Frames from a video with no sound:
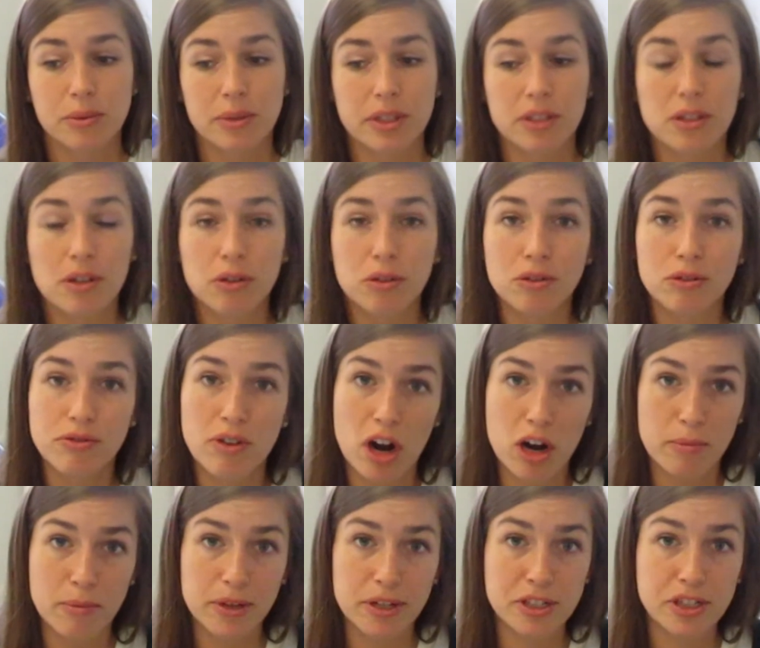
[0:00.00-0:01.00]
with local
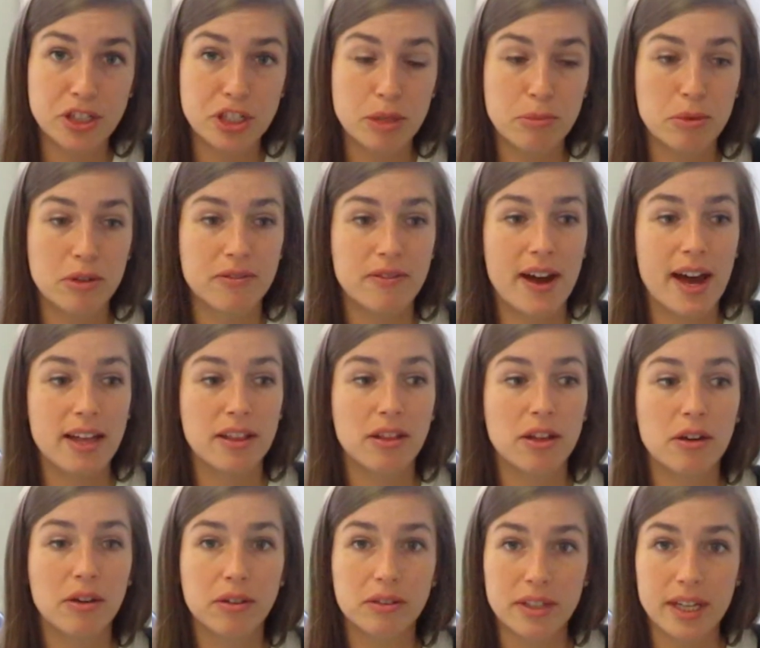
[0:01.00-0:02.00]
farmers to provide
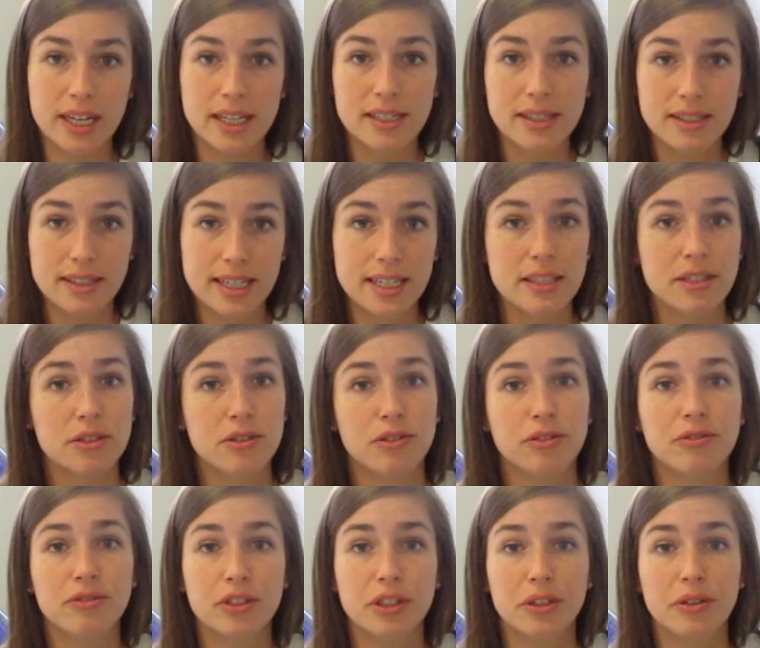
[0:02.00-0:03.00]
locally and seasonal
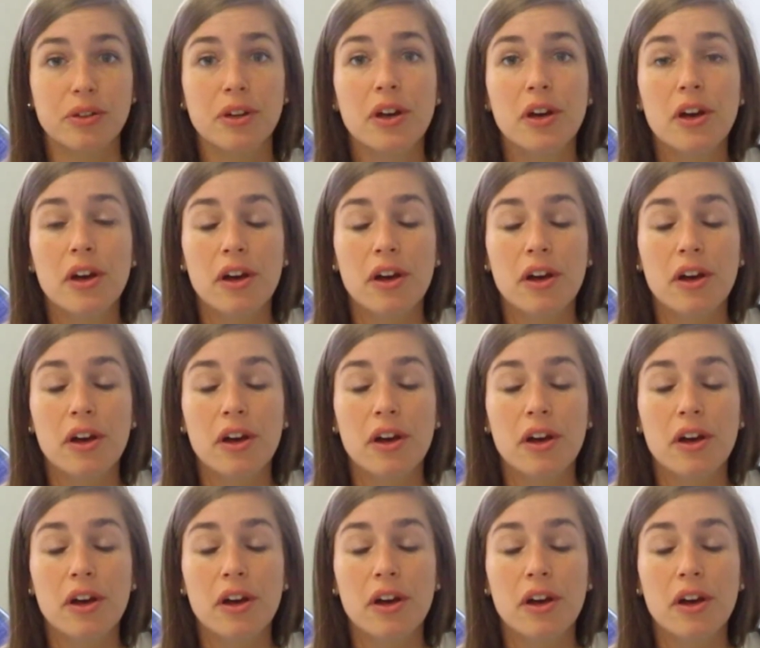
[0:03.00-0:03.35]
food